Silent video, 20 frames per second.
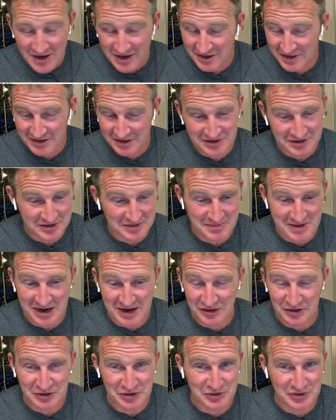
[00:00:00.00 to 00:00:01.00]
and it's just a
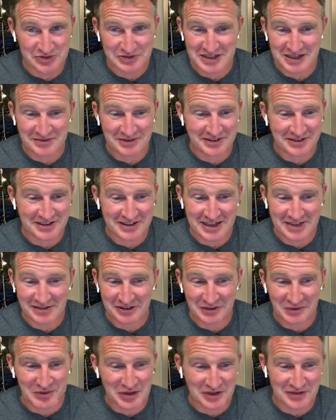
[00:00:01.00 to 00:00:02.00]
matter of screwing everything
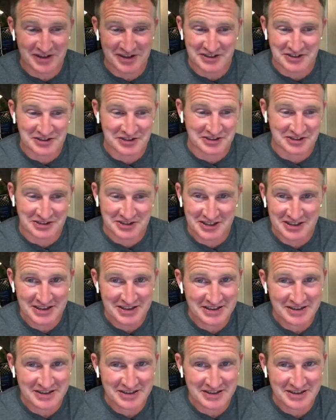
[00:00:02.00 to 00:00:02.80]
every 12 inches,